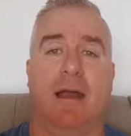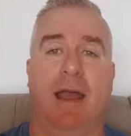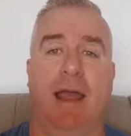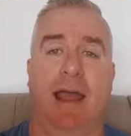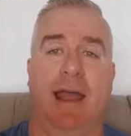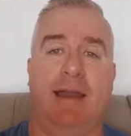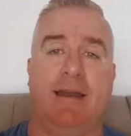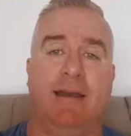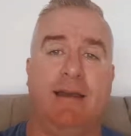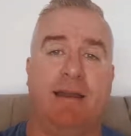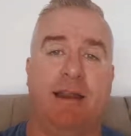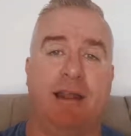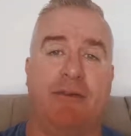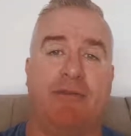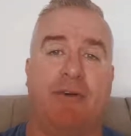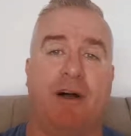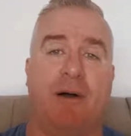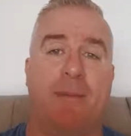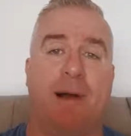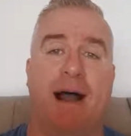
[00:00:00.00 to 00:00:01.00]
And if
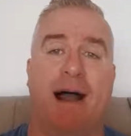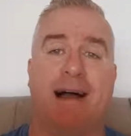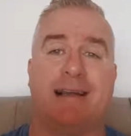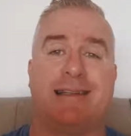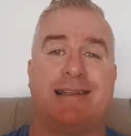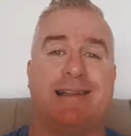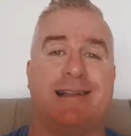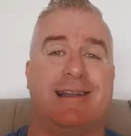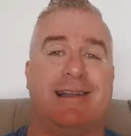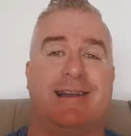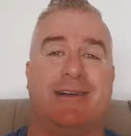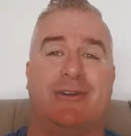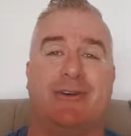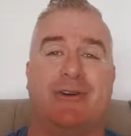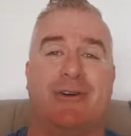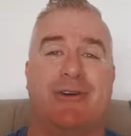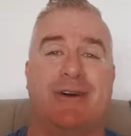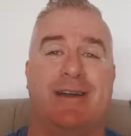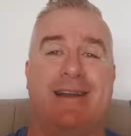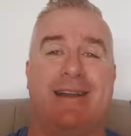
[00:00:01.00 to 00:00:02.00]
I'm hustling and
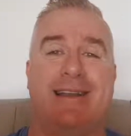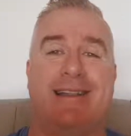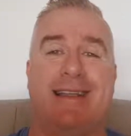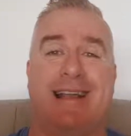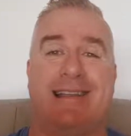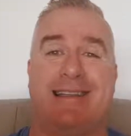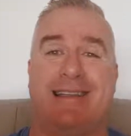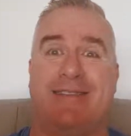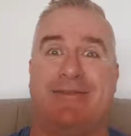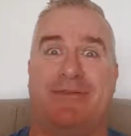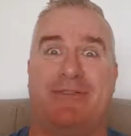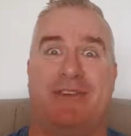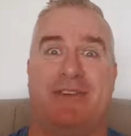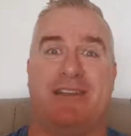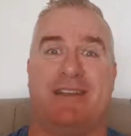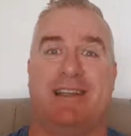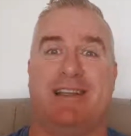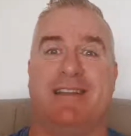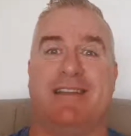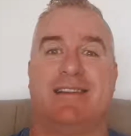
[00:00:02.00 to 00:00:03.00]
grinding, that's the
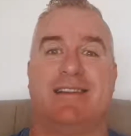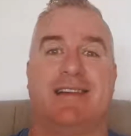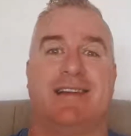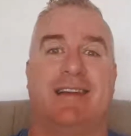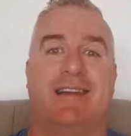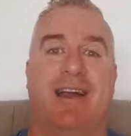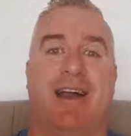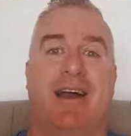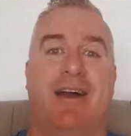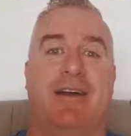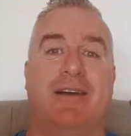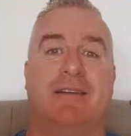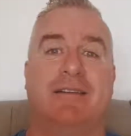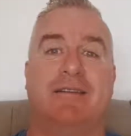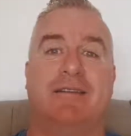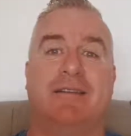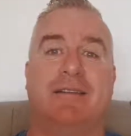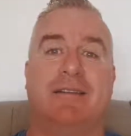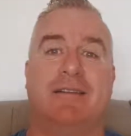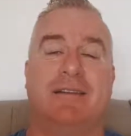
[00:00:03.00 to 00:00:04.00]
first thing that's going to go.
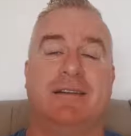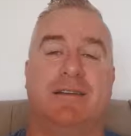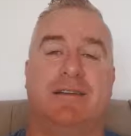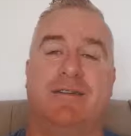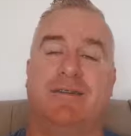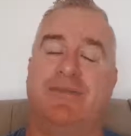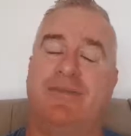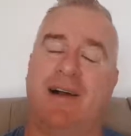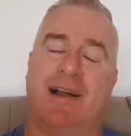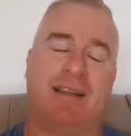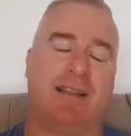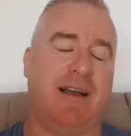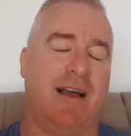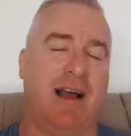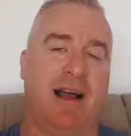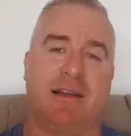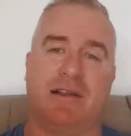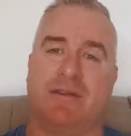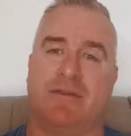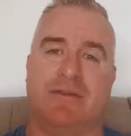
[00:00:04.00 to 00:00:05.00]
Fuck the
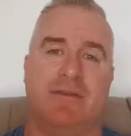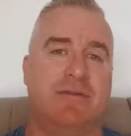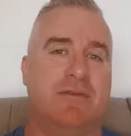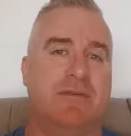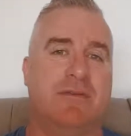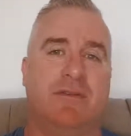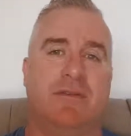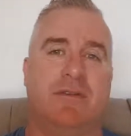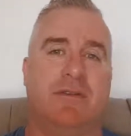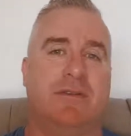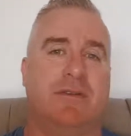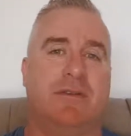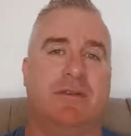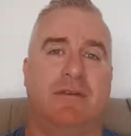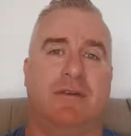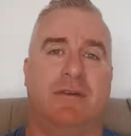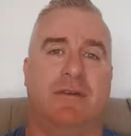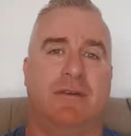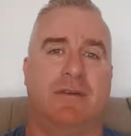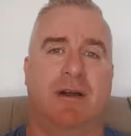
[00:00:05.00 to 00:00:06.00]
hustle.
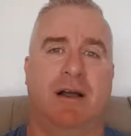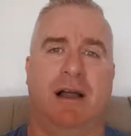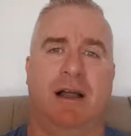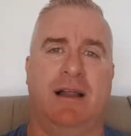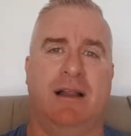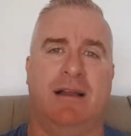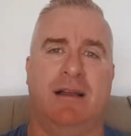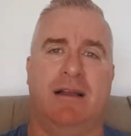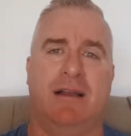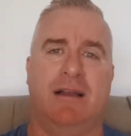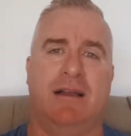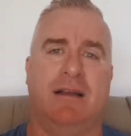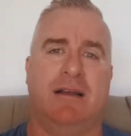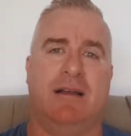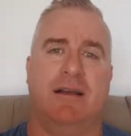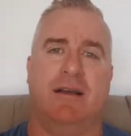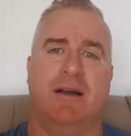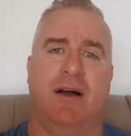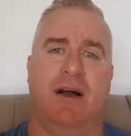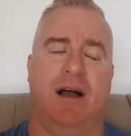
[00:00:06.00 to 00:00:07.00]
Right?
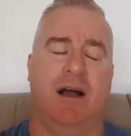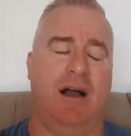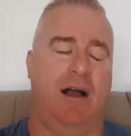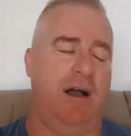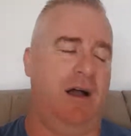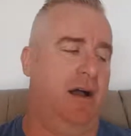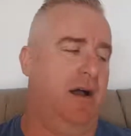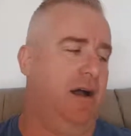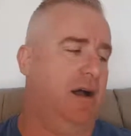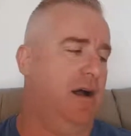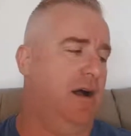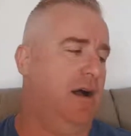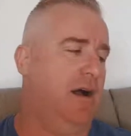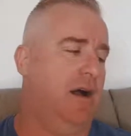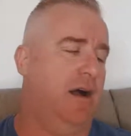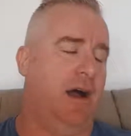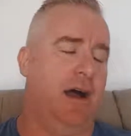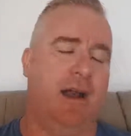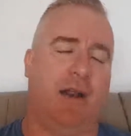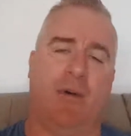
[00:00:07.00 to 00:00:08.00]
I
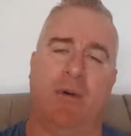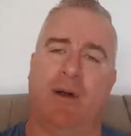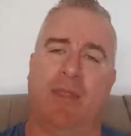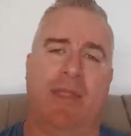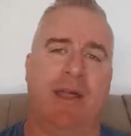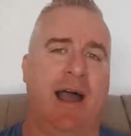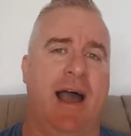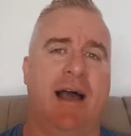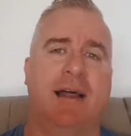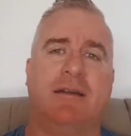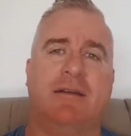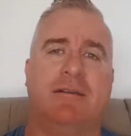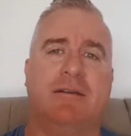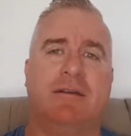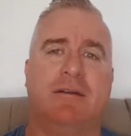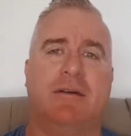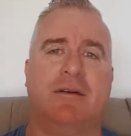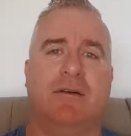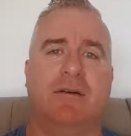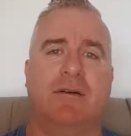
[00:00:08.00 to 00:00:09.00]
don't want that.
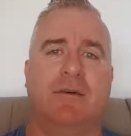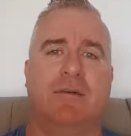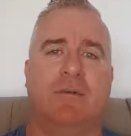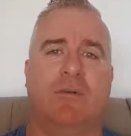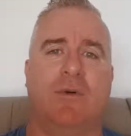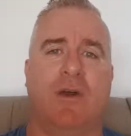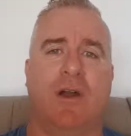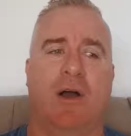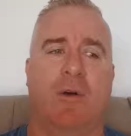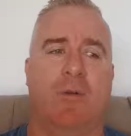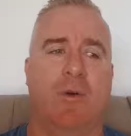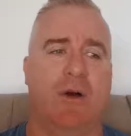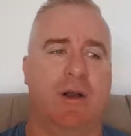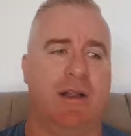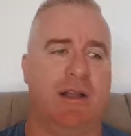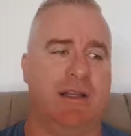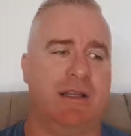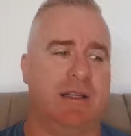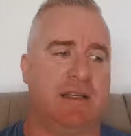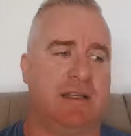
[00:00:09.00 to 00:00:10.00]
What I want
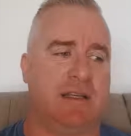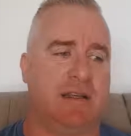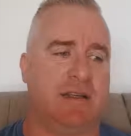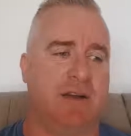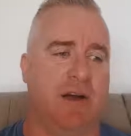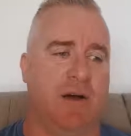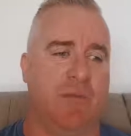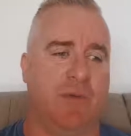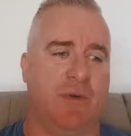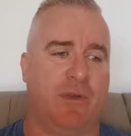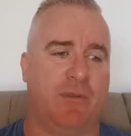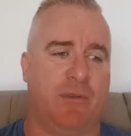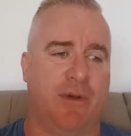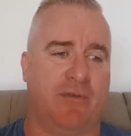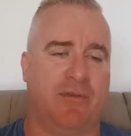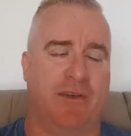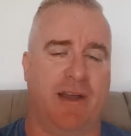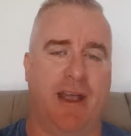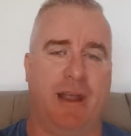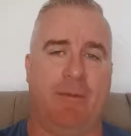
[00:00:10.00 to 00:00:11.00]
is time with my
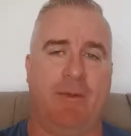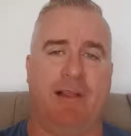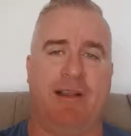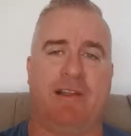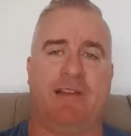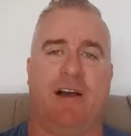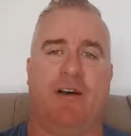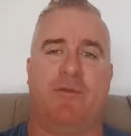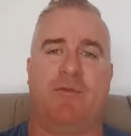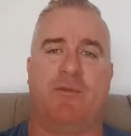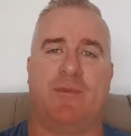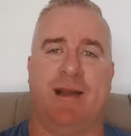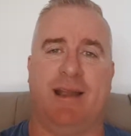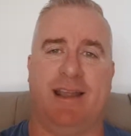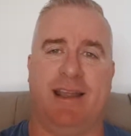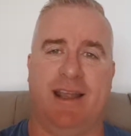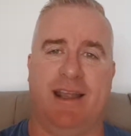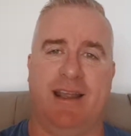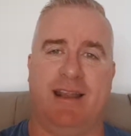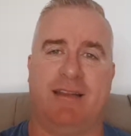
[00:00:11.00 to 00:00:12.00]
family, time with my
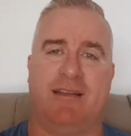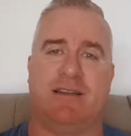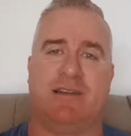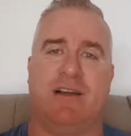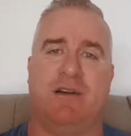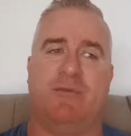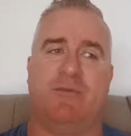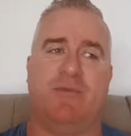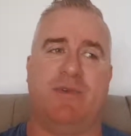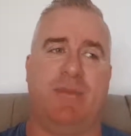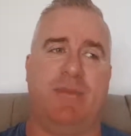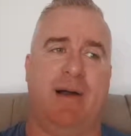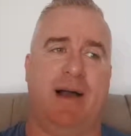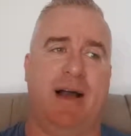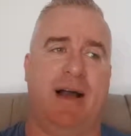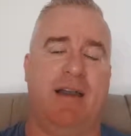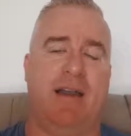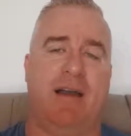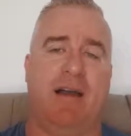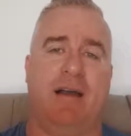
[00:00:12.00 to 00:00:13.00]
kids, time with my
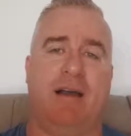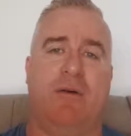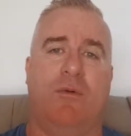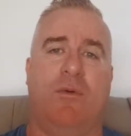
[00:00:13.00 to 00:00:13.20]
partner.